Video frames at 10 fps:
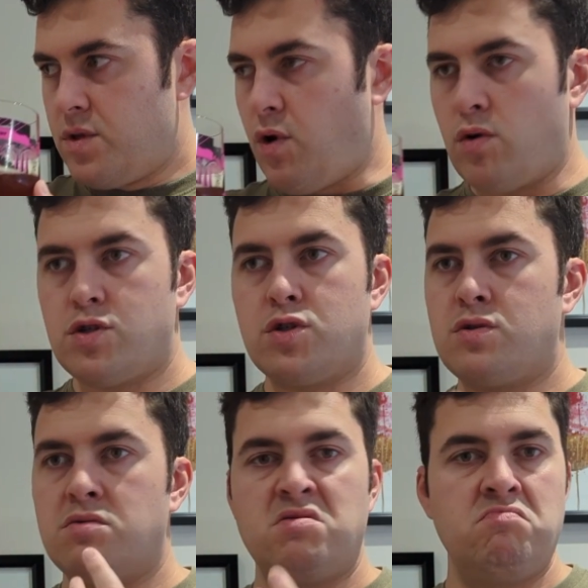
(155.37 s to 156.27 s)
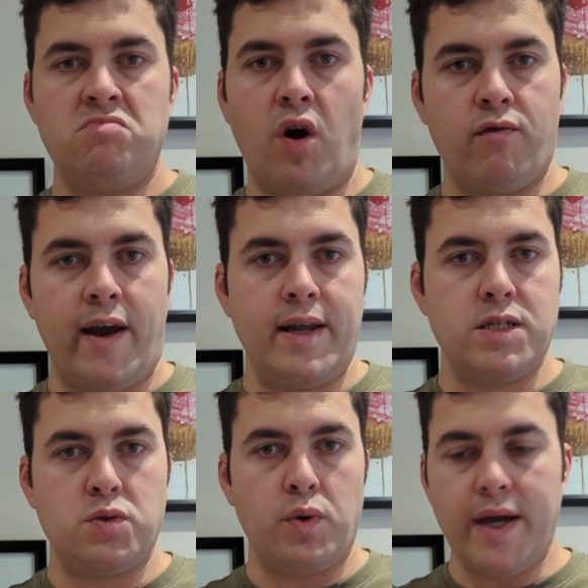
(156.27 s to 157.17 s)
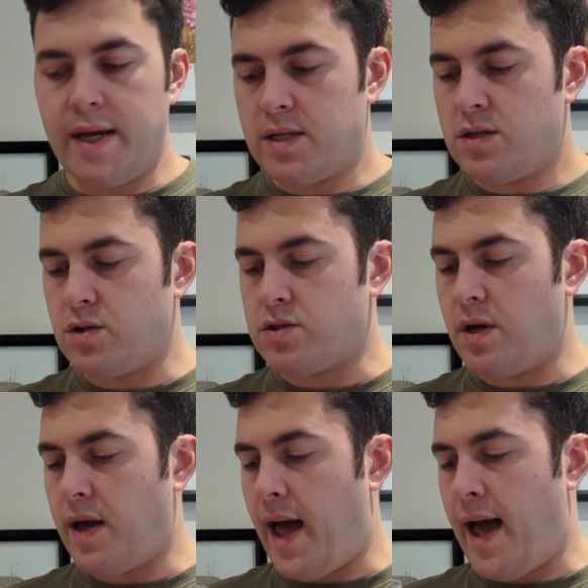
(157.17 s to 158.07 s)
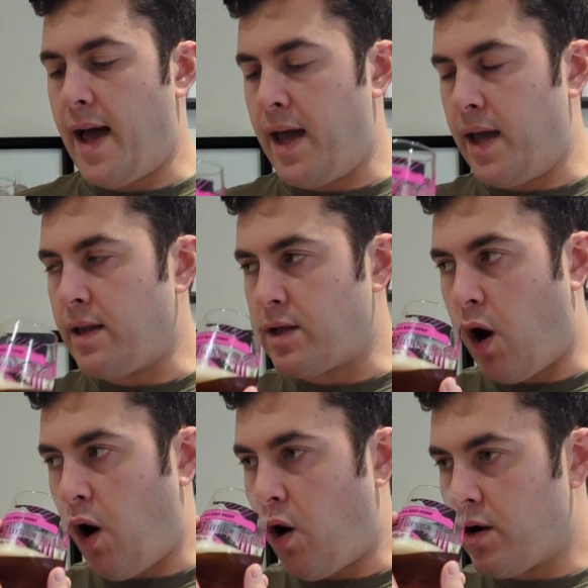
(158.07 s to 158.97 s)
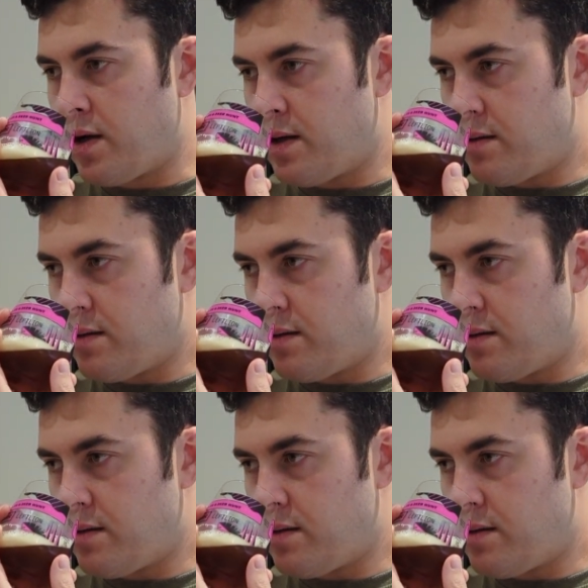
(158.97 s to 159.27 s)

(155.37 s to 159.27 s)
Not really sweet, just a dark